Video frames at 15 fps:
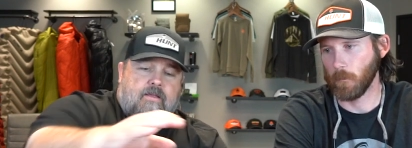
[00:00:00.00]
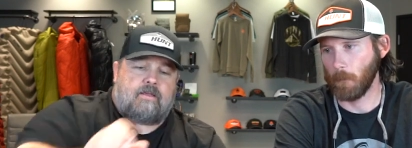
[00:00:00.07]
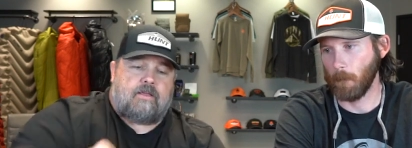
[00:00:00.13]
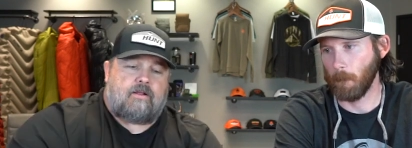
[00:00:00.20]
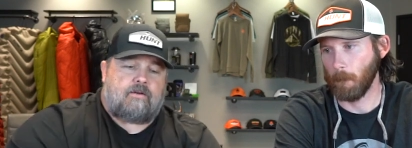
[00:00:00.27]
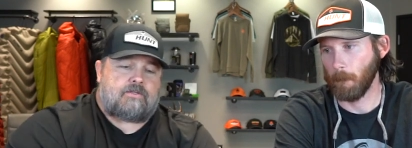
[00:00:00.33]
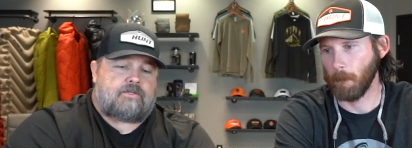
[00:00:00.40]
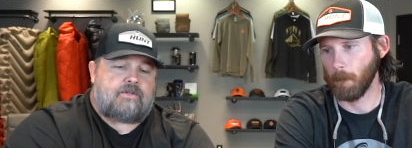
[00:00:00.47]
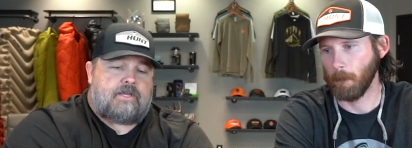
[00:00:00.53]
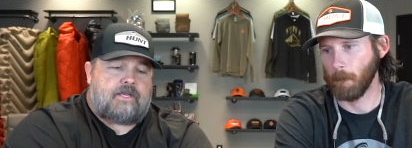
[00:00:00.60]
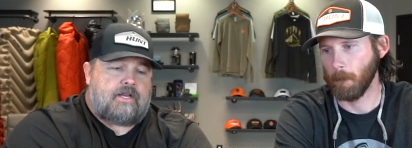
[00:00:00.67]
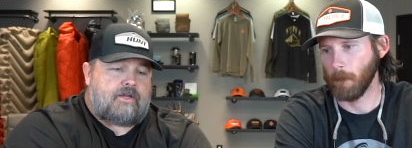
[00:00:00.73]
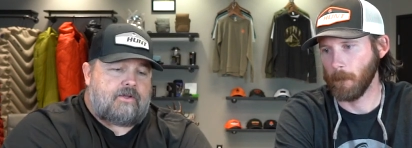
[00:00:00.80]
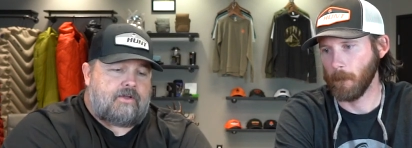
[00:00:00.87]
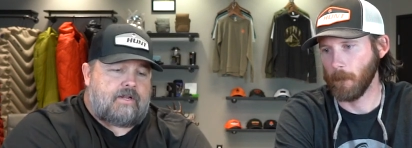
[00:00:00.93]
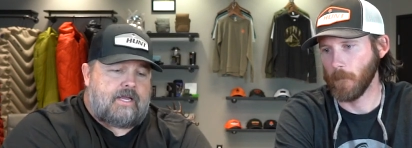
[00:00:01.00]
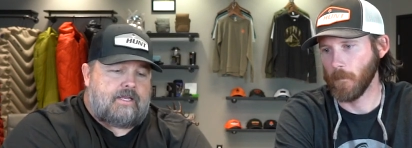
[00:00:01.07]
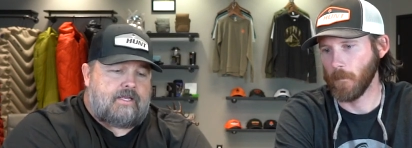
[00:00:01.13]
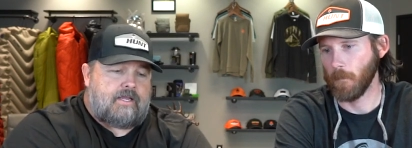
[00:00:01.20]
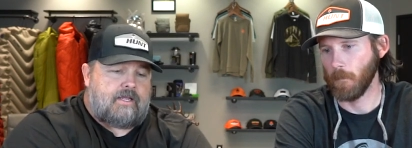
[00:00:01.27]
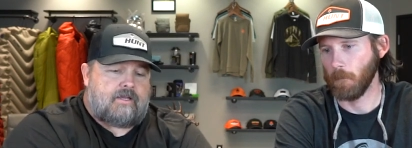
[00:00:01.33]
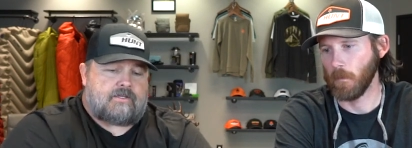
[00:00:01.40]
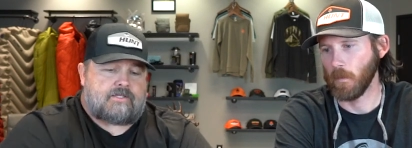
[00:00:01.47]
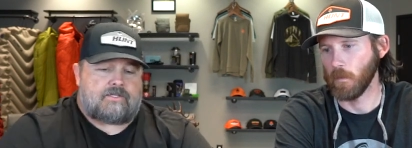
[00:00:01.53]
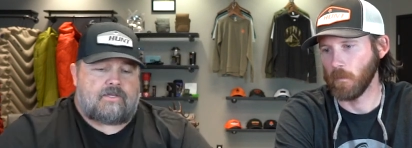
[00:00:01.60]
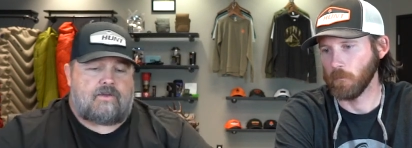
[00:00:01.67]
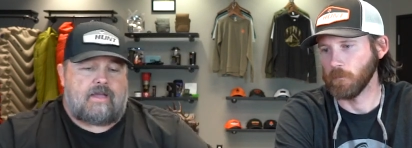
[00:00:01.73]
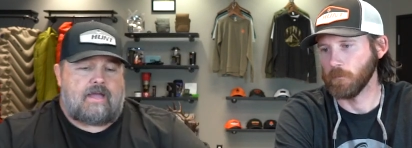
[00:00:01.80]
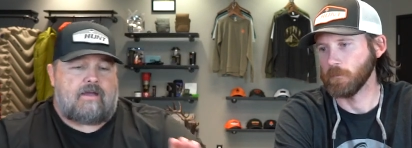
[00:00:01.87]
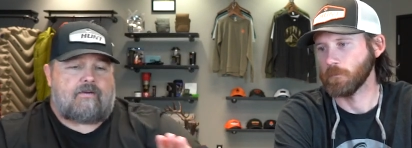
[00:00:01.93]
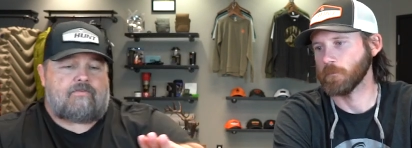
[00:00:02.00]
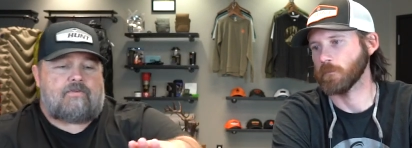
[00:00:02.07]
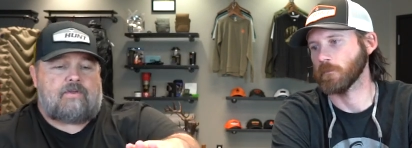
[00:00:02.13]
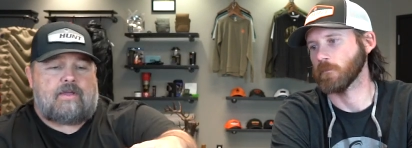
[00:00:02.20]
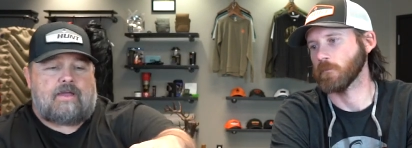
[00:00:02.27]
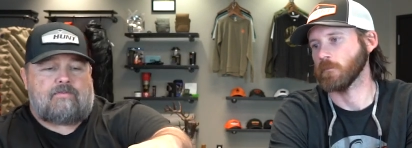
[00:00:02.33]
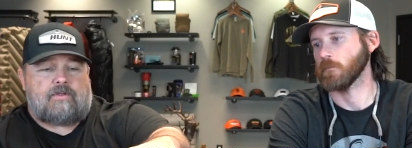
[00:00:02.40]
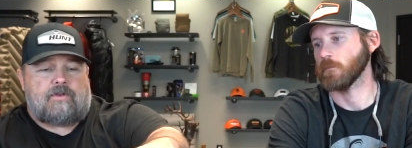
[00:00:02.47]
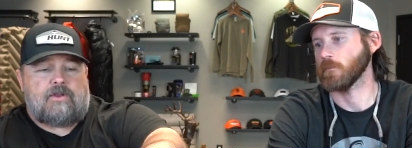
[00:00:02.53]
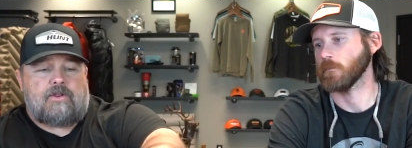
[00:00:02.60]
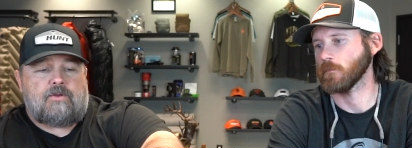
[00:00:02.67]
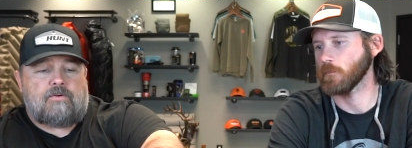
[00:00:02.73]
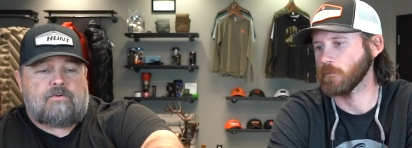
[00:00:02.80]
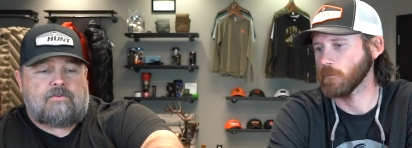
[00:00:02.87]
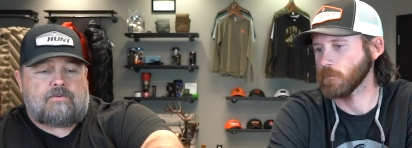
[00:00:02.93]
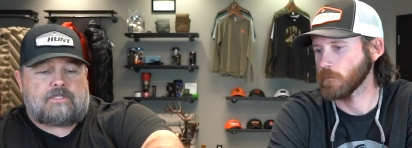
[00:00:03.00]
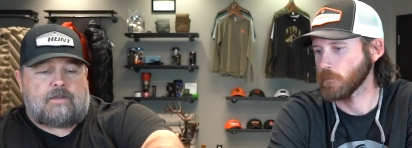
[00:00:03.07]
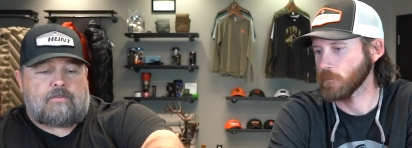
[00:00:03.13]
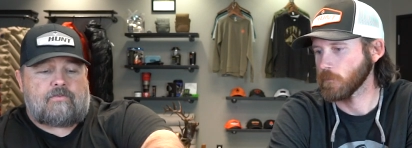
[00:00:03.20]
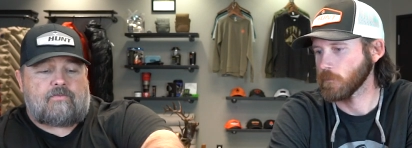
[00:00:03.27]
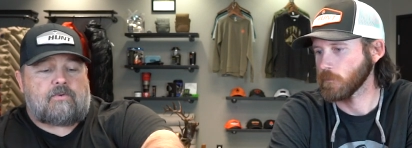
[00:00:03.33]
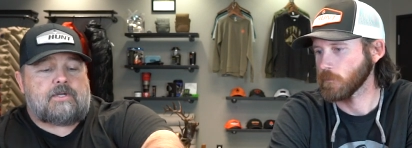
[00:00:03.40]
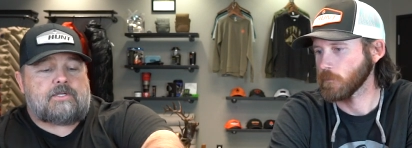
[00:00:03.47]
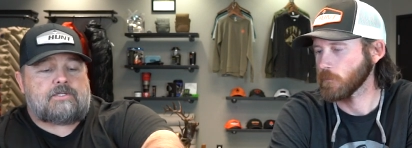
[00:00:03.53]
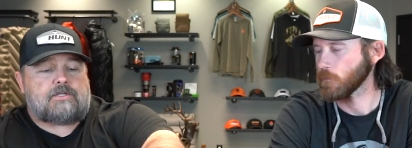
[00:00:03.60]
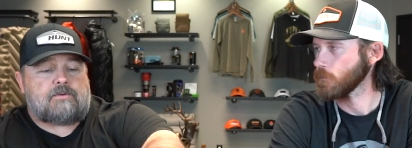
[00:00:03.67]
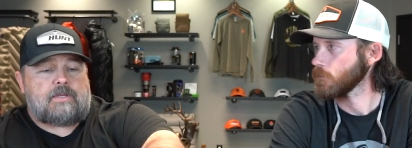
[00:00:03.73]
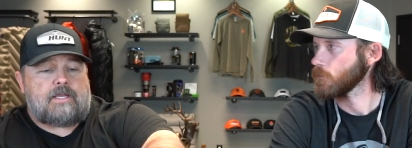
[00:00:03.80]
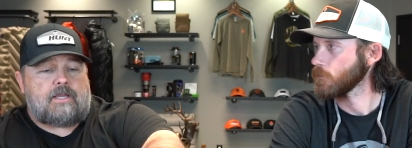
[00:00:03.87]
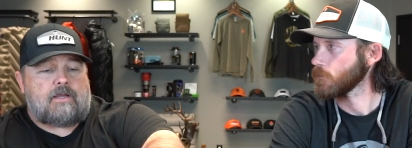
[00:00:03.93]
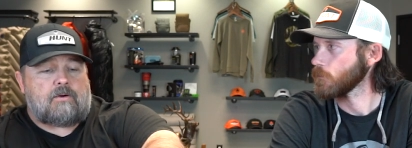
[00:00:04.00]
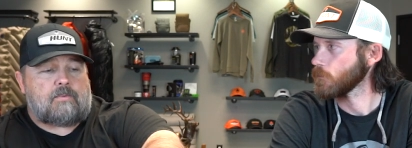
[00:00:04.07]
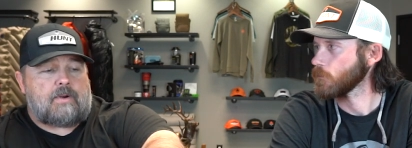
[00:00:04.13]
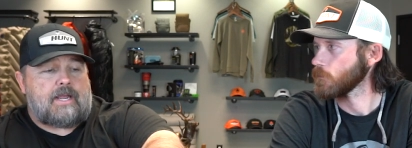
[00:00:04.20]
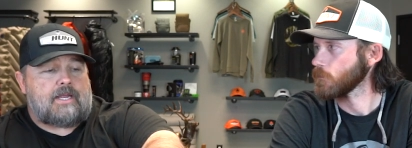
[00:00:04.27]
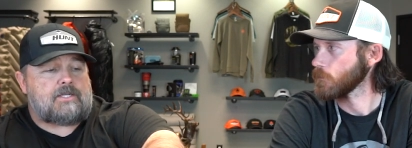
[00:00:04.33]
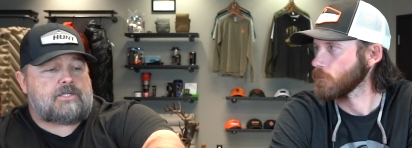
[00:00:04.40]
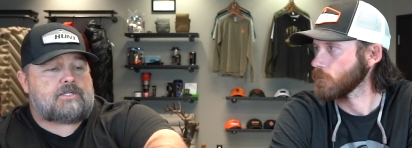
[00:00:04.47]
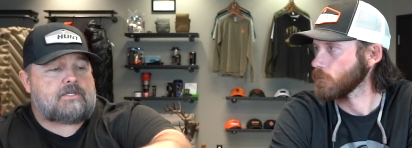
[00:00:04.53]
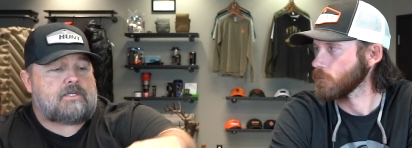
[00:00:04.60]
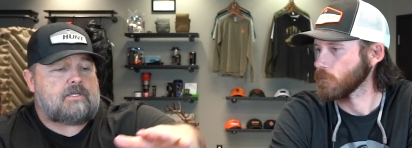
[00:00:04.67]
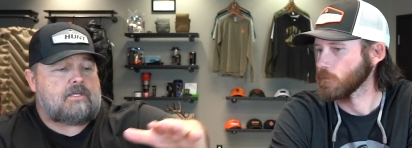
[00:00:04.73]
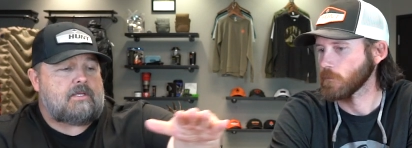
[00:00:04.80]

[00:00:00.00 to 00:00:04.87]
Speaker 1: you know, so you get a good idea. So you have you have the new 10 by 42 EL range,